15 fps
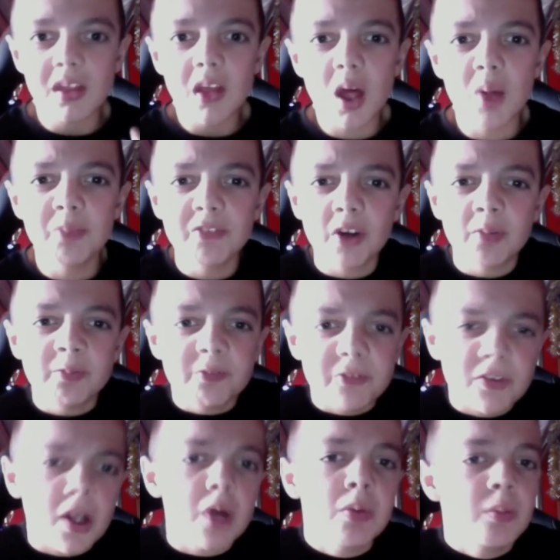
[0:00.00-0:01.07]
I'm
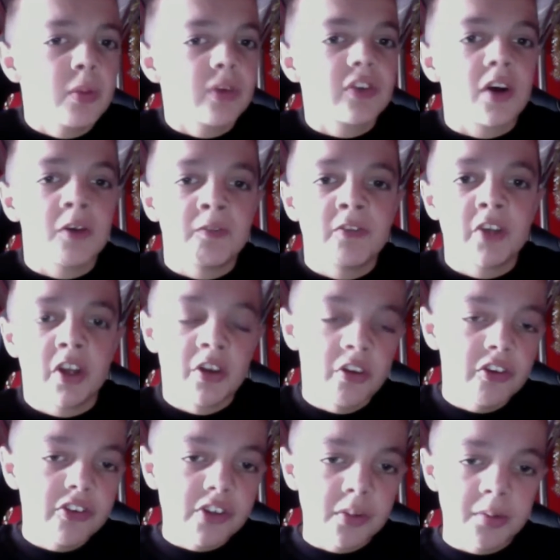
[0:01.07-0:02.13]
flowing with
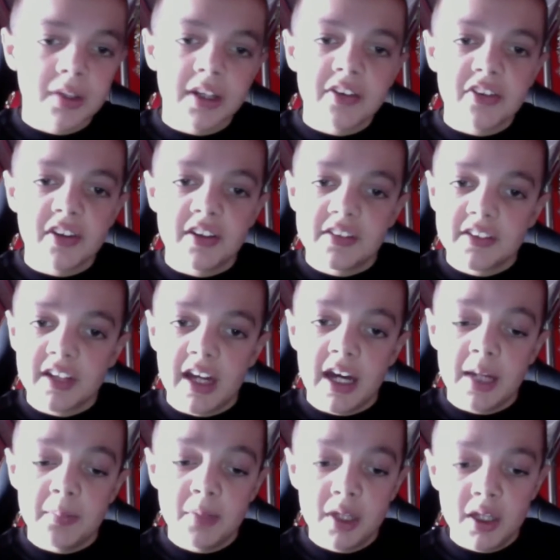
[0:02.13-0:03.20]
confidence coming into this
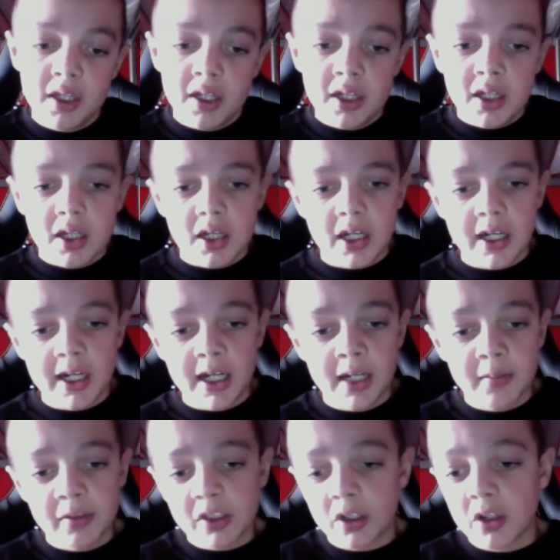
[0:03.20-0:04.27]
game.
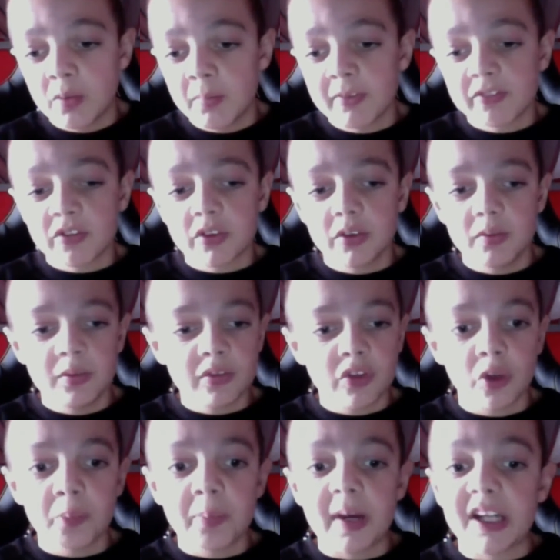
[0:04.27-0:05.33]
We've
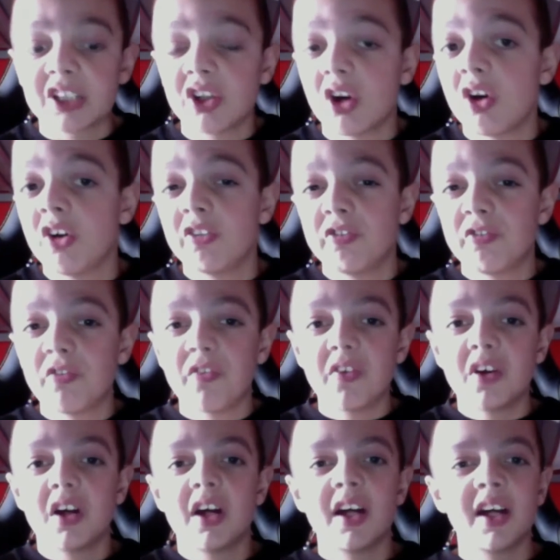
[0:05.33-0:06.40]
come back off
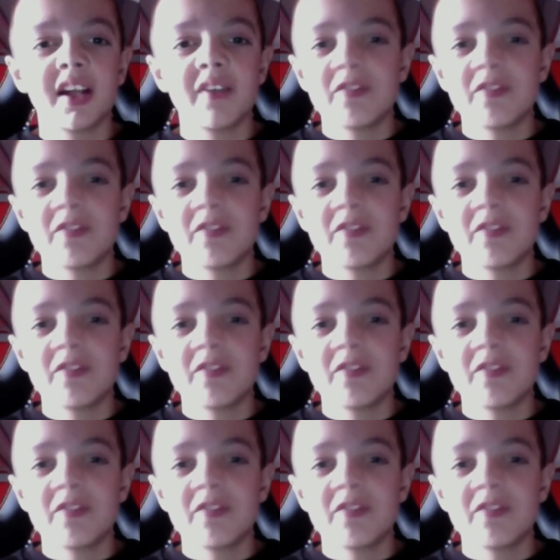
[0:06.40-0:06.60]
a